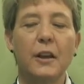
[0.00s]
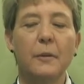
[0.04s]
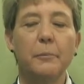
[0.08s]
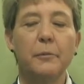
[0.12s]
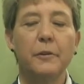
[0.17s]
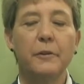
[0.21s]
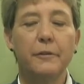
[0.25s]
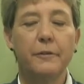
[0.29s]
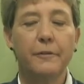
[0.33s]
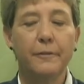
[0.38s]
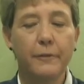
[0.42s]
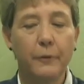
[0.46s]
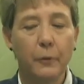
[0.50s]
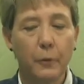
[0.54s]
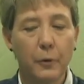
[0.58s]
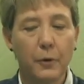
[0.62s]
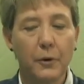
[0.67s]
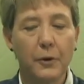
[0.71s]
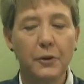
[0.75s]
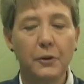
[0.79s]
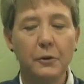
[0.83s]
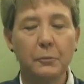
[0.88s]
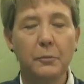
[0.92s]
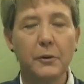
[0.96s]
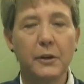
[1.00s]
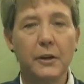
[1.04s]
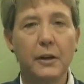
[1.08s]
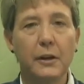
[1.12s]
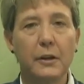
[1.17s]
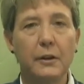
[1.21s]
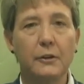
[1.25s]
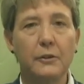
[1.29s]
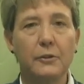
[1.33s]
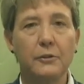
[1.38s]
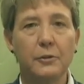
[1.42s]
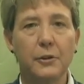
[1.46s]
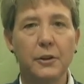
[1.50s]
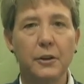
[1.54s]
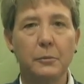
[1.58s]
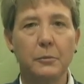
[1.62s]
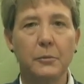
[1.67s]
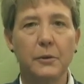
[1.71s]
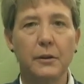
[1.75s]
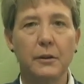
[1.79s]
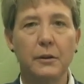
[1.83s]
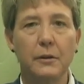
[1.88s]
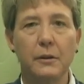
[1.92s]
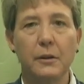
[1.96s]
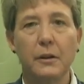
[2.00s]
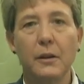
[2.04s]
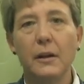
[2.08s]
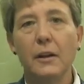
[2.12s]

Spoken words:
before you begin treatment."